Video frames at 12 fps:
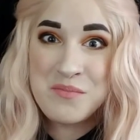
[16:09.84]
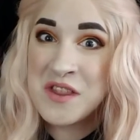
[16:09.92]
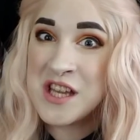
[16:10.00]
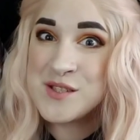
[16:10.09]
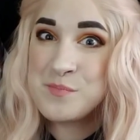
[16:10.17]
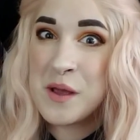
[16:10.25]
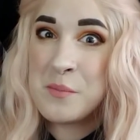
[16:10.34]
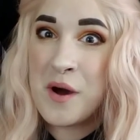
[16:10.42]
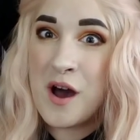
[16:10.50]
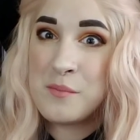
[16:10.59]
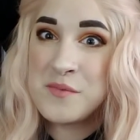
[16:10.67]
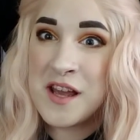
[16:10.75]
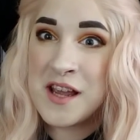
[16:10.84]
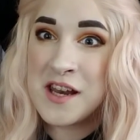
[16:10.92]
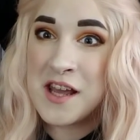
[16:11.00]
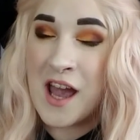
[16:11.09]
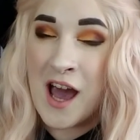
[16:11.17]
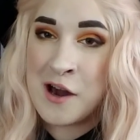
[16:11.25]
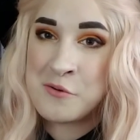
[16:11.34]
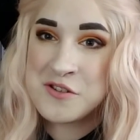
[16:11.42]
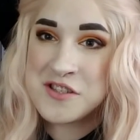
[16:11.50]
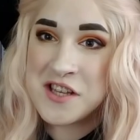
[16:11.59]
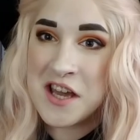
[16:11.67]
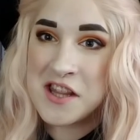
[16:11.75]
this be bomb diggity. I
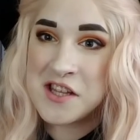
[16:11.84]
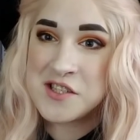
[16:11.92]
would say